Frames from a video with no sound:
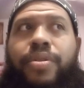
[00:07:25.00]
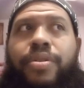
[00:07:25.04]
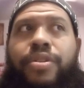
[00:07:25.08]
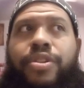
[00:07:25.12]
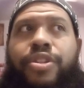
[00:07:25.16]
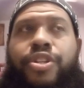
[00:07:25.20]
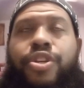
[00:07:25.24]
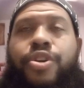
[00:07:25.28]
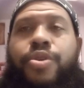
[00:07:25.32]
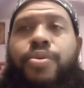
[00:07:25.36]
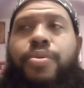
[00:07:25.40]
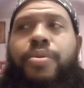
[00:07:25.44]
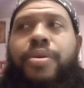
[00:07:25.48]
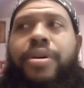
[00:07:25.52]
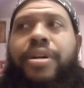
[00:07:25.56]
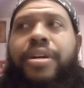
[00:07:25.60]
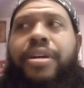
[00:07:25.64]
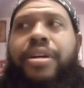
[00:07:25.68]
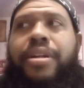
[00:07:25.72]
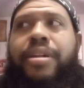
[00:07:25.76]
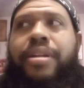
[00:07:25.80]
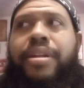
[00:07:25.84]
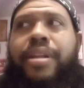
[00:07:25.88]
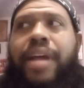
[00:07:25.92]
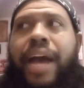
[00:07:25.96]

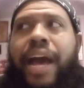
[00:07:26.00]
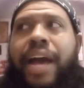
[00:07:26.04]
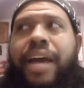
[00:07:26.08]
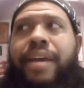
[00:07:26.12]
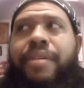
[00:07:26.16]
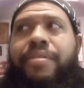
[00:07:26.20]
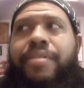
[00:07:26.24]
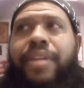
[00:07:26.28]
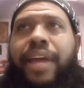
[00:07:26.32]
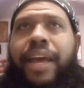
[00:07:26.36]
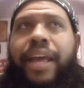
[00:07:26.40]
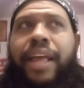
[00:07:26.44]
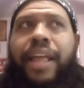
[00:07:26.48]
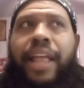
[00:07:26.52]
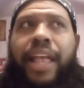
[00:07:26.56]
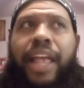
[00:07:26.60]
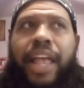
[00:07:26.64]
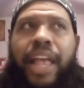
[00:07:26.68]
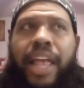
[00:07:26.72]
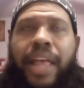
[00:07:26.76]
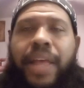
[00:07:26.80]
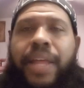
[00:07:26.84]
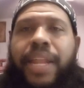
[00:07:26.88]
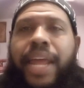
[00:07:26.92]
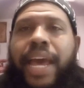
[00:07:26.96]
to I was like,
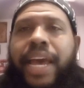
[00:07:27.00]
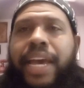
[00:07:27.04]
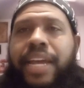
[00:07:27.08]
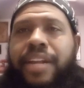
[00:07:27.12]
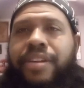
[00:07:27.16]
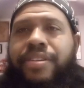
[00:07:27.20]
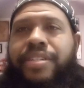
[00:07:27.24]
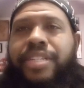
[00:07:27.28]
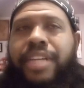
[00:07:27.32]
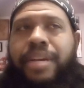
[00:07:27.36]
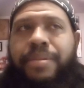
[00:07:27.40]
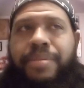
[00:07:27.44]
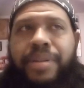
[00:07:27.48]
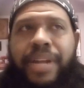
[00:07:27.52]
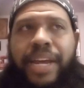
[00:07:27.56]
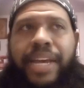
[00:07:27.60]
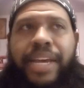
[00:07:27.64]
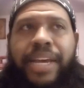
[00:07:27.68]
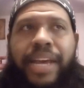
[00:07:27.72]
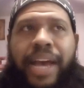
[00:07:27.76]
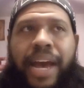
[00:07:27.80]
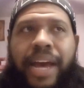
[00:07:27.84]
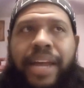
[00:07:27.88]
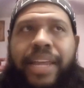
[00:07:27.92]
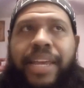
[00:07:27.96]
that interception that he
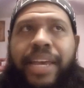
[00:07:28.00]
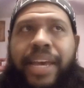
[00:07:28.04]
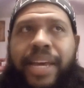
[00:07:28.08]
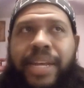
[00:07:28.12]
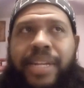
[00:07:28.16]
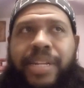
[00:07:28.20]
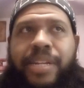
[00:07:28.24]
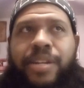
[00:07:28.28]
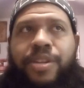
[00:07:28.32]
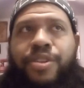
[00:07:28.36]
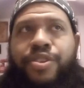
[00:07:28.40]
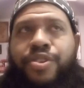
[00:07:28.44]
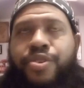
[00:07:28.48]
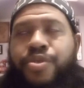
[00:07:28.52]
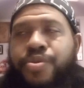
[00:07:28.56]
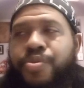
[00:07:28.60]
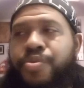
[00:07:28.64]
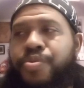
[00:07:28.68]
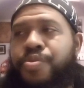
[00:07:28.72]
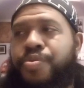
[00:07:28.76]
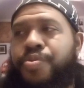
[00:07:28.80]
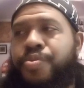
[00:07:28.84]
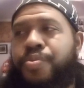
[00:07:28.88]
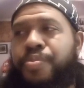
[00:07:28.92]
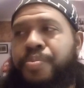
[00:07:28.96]
got, yes, the
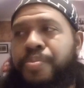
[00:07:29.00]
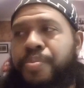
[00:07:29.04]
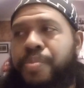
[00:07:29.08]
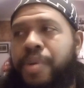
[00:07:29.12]
two